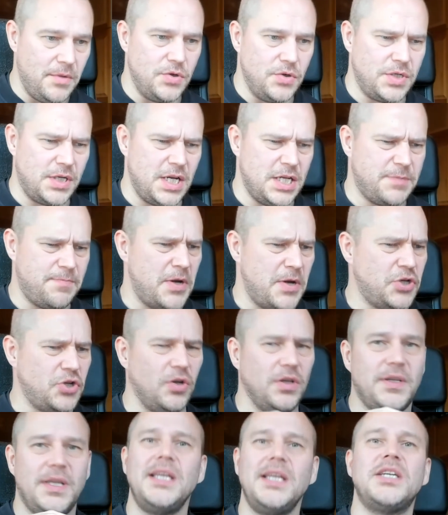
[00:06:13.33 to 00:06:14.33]
especially the
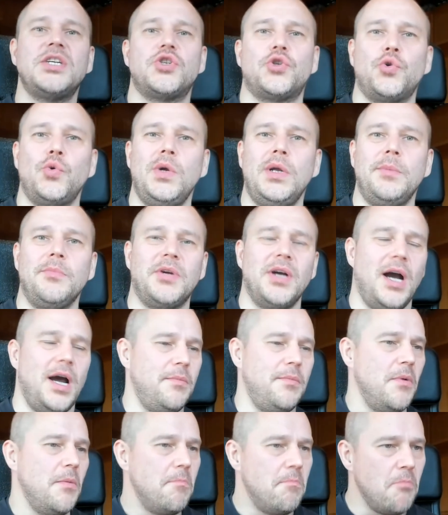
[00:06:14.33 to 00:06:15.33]
extreme kind,
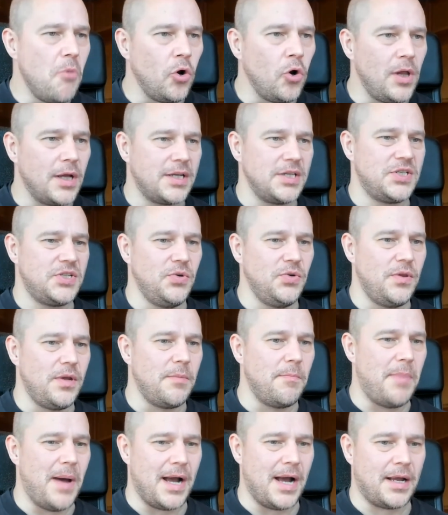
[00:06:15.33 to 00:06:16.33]
more like a soothing
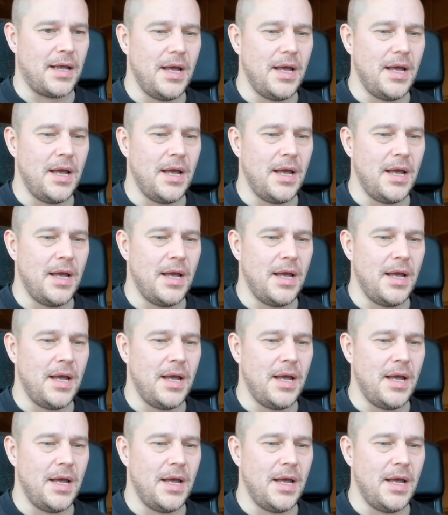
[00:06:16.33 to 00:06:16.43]
back.